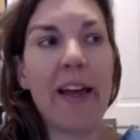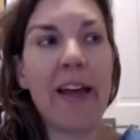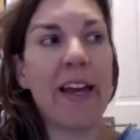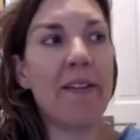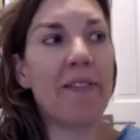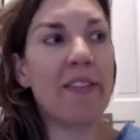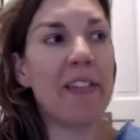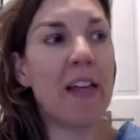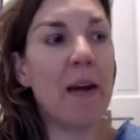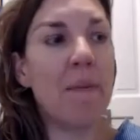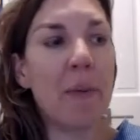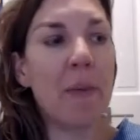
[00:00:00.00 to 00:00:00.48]
like
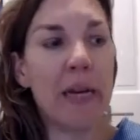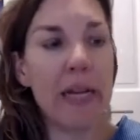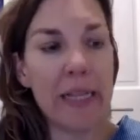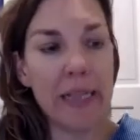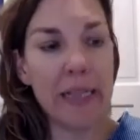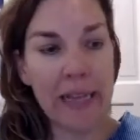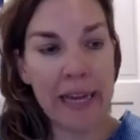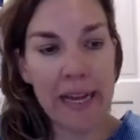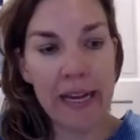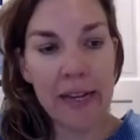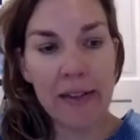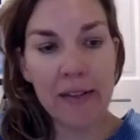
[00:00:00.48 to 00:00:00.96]
if somebody
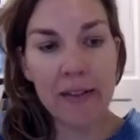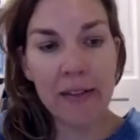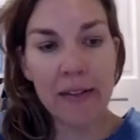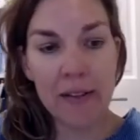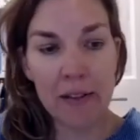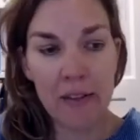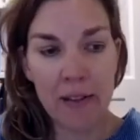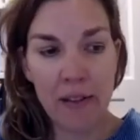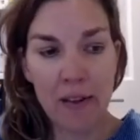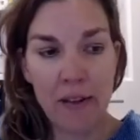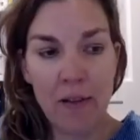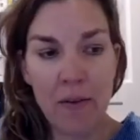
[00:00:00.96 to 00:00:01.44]

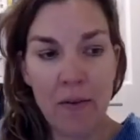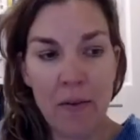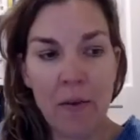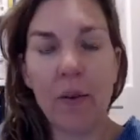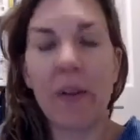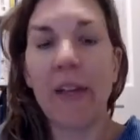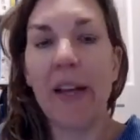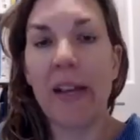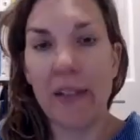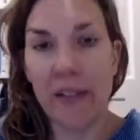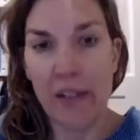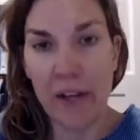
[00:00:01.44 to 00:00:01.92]
lands
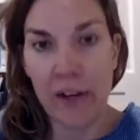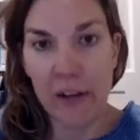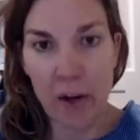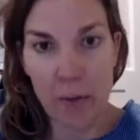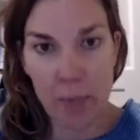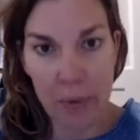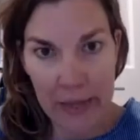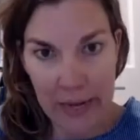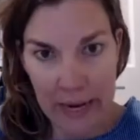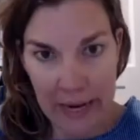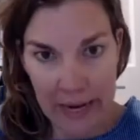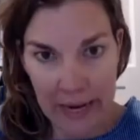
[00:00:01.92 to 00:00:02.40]
on your
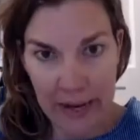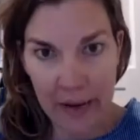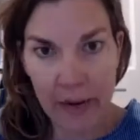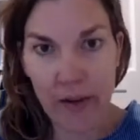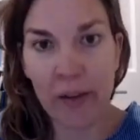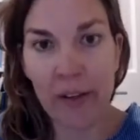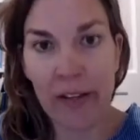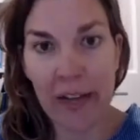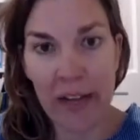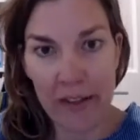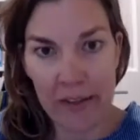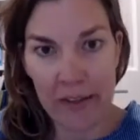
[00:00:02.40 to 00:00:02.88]
planet
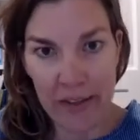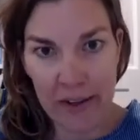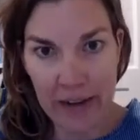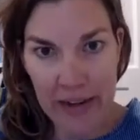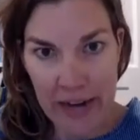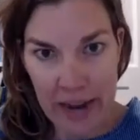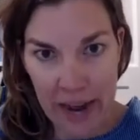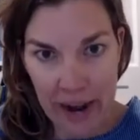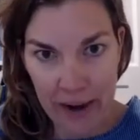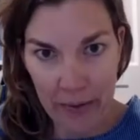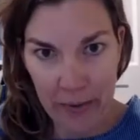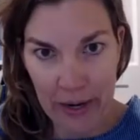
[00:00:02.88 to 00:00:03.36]
or lands on
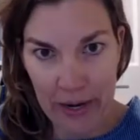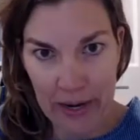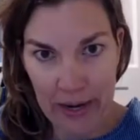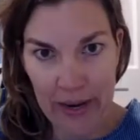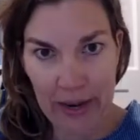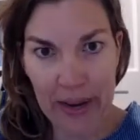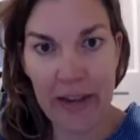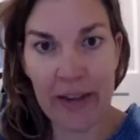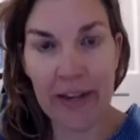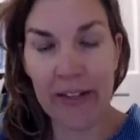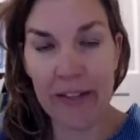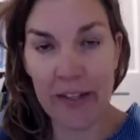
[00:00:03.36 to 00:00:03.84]

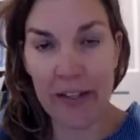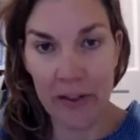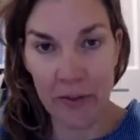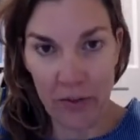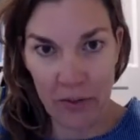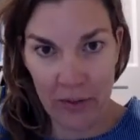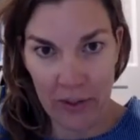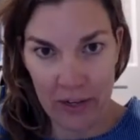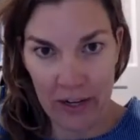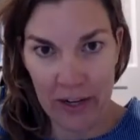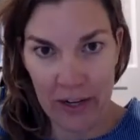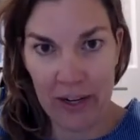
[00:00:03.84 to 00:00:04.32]
NACWE and is
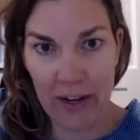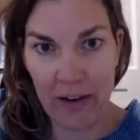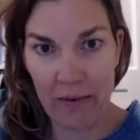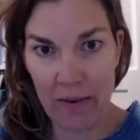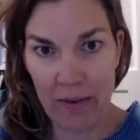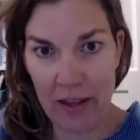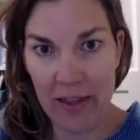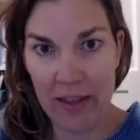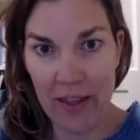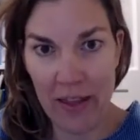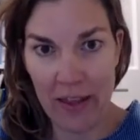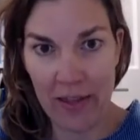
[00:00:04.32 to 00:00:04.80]
interested,
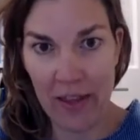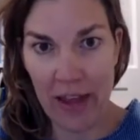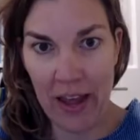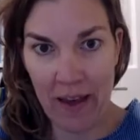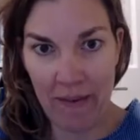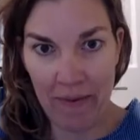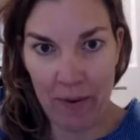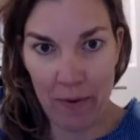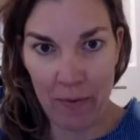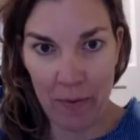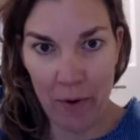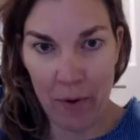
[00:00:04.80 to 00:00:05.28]
and then they
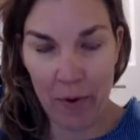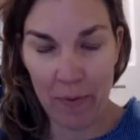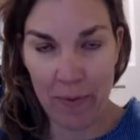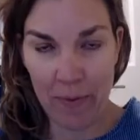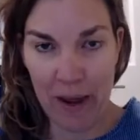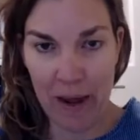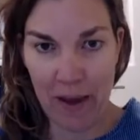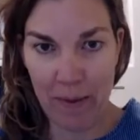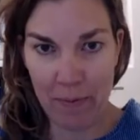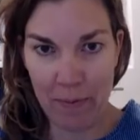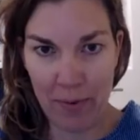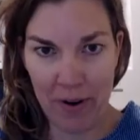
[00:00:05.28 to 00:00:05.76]
have a
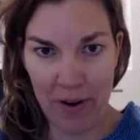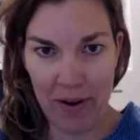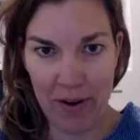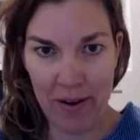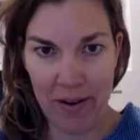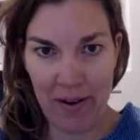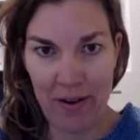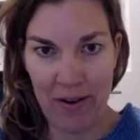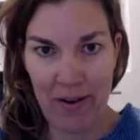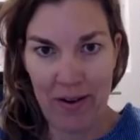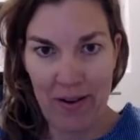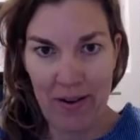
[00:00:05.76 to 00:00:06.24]
roadmap or.